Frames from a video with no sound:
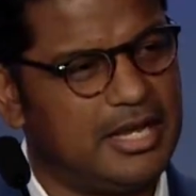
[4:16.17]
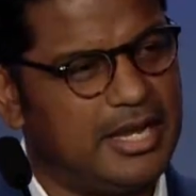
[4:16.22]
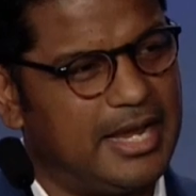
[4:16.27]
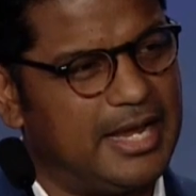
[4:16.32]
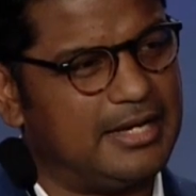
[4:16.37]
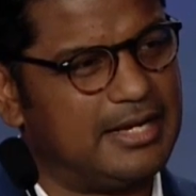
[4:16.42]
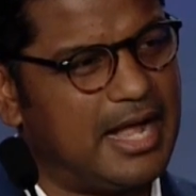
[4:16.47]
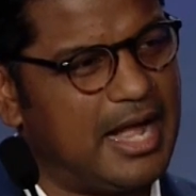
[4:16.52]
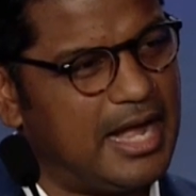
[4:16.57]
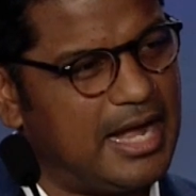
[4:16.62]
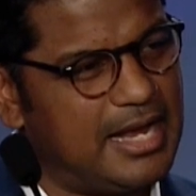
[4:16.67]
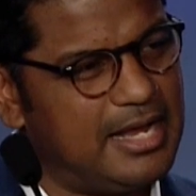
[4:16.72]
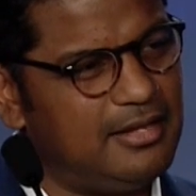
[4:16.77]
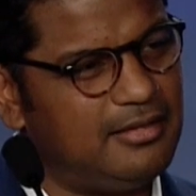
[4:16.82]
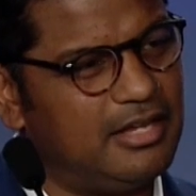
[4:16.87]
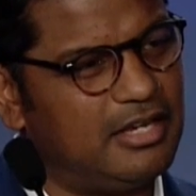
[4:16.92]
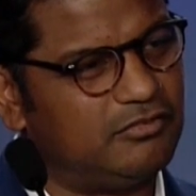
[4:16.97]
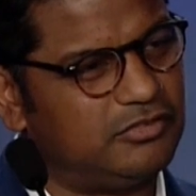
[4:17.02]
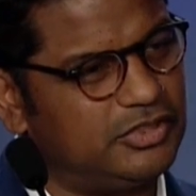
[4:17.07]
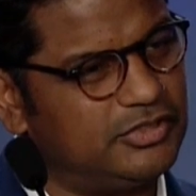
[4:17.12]
and high
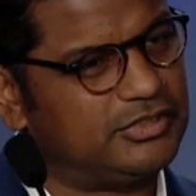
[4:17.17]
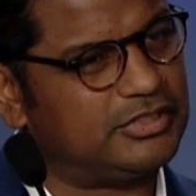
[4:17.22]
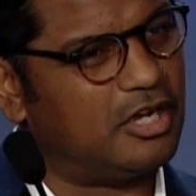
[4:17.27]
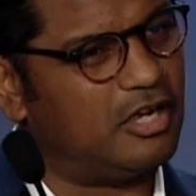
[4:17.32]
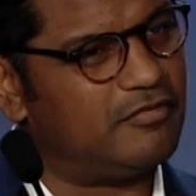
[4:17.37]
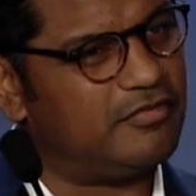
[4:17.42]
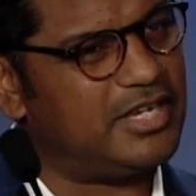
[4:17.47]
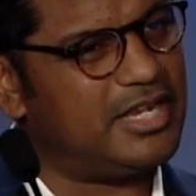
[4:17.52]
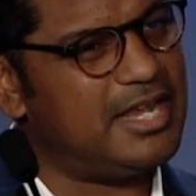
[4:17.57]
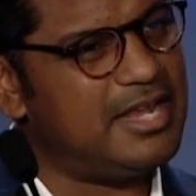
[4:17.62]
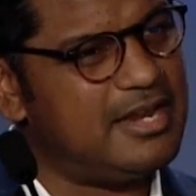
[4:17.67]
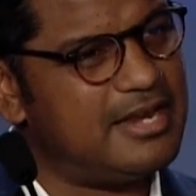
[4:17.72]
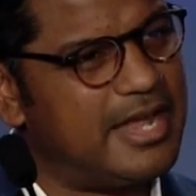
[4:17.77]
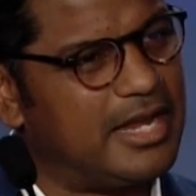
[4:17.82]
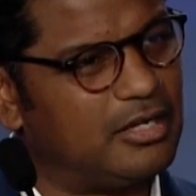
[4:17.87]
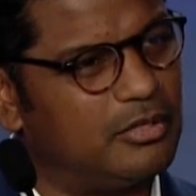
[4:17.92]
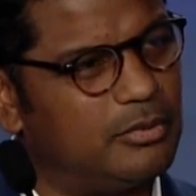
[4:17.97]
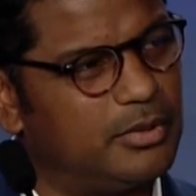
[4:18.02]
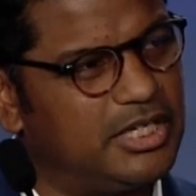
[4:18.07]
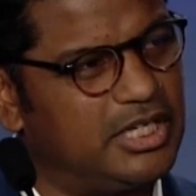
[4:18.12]
levels of
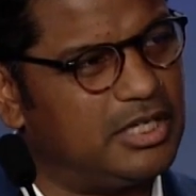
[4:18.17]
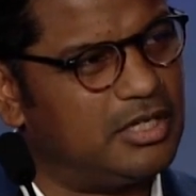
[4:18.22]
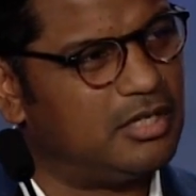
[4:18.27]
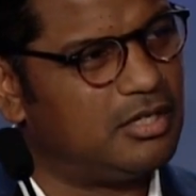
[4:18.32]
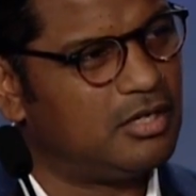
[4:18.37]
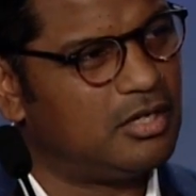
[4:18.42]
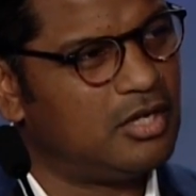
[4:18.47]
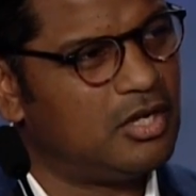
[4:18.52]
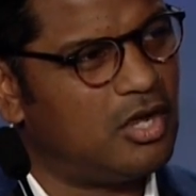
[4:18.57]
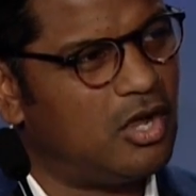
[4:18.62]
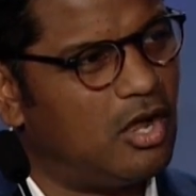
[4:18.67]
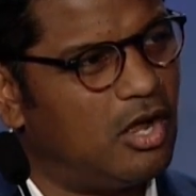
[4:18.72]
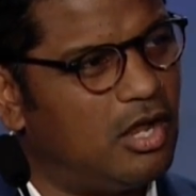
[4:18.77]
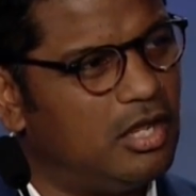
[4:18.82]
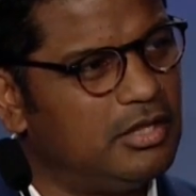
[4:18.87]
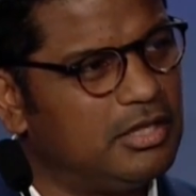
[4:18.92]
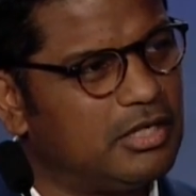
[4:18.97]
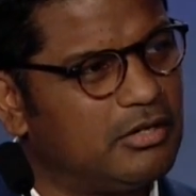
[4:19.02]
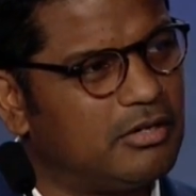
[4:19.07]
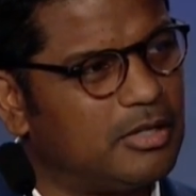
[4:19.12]
inequity
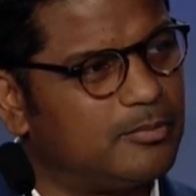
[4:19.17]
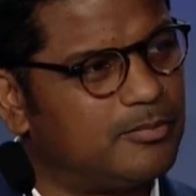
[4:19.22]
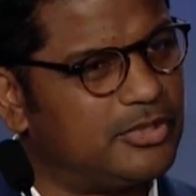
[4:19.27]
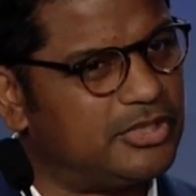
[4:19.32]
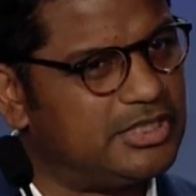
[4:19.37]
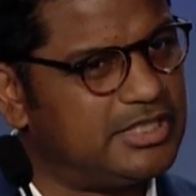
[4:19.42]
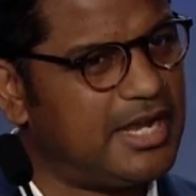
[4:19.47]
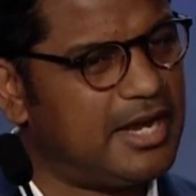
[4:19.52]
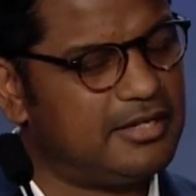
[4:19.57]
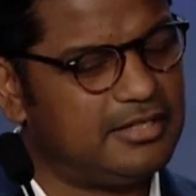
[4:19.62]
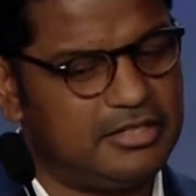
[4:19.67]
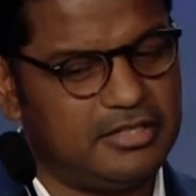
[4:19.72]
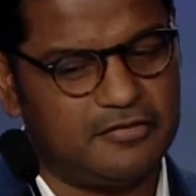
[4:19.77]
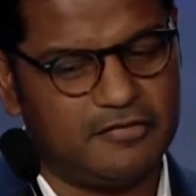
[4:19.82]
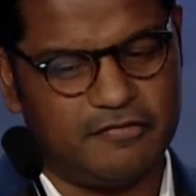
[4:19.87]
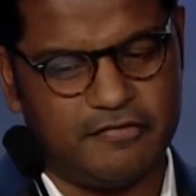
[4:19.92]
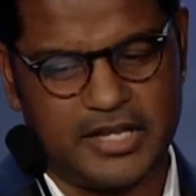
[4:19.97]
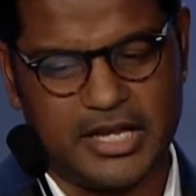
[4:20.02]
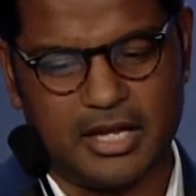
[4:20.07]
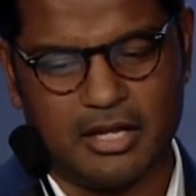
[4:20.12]
under a
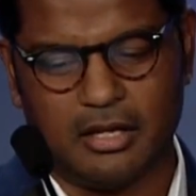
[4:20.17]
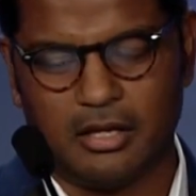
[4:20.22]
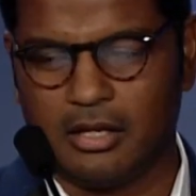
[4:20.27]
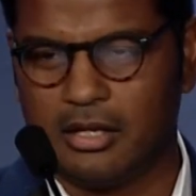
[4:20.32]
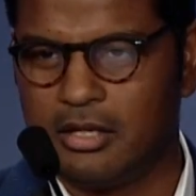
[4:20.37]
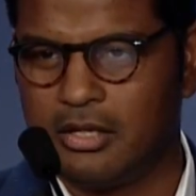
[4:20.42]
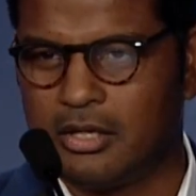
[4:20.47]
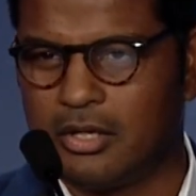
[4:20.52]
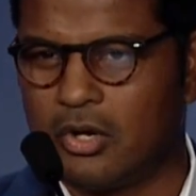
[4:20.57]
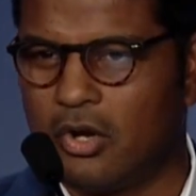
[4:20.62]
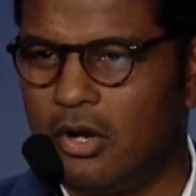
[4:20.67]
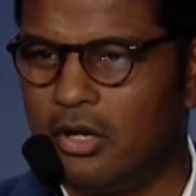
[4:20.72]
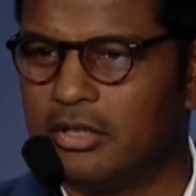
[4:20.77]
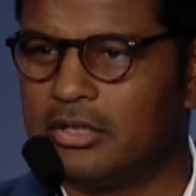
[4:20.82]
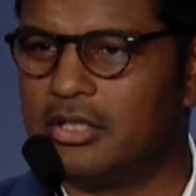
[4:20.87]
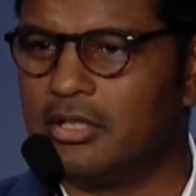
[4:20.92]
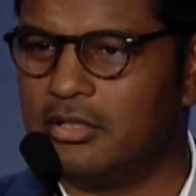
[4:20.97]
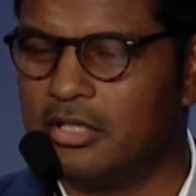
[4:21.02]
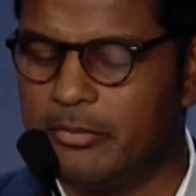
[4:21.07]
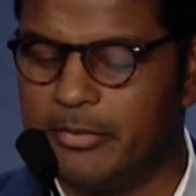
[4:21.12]
protective veil called
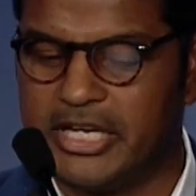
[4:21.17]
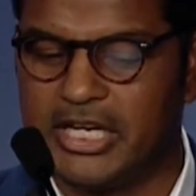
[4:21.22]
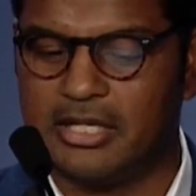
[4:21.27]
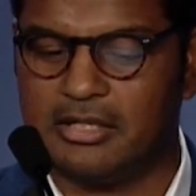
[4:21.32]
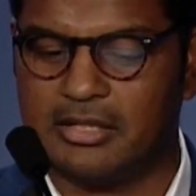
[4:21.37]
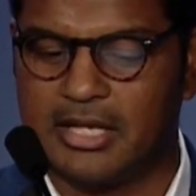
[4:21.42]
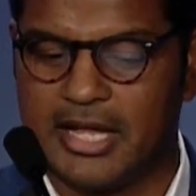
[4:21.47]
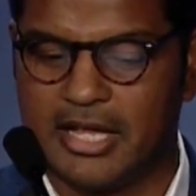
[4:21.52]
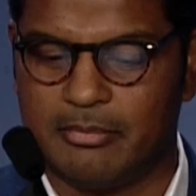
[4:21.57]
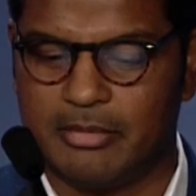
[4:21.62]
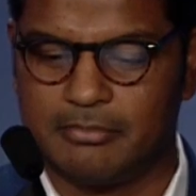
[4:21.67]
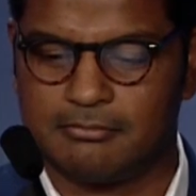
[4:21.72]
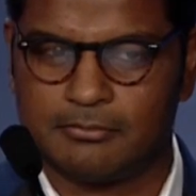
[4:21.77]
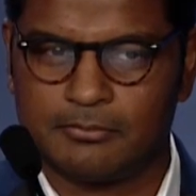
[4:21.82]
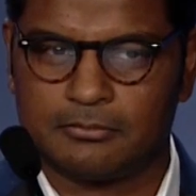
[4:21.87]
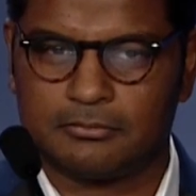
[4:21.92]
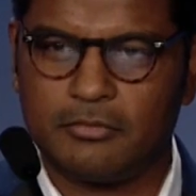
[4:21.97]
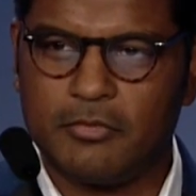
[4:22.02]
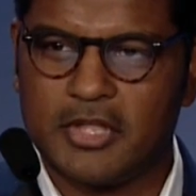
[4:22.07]
the limited liability.